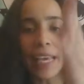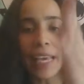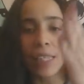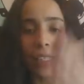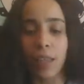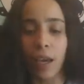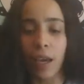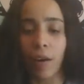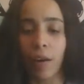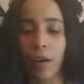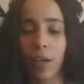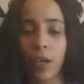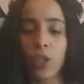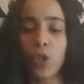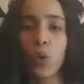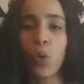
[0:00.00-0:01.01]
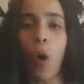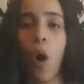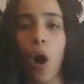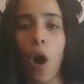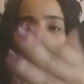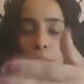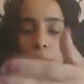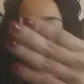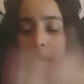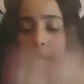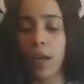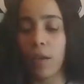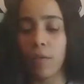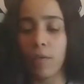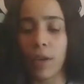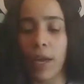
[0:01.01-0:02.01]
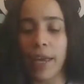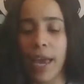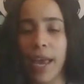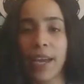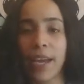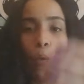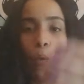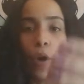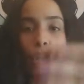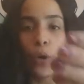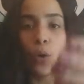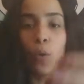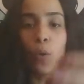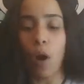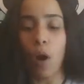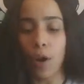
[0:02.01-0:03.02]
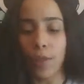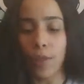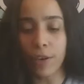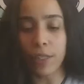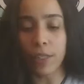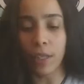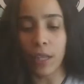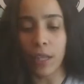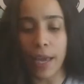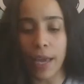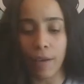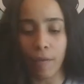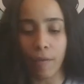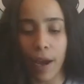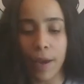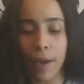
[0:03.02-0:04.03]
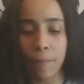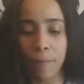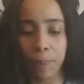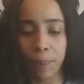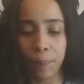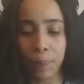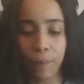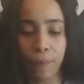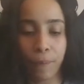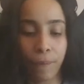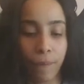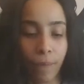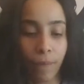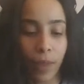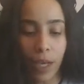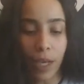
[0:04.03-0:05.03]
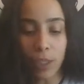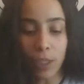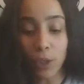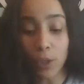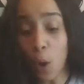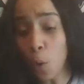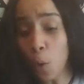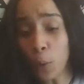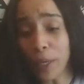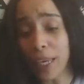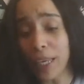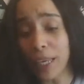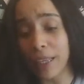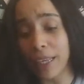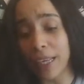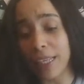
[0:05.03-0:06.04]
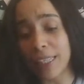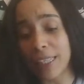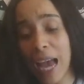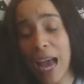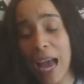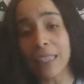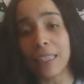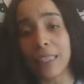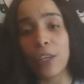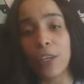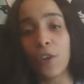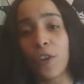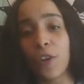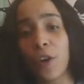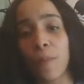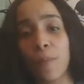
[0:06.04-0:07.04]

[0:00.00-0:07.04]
is there, because you are the beacon of light. Anywhere you are, there's the light, right? Soul healing, exactly. You're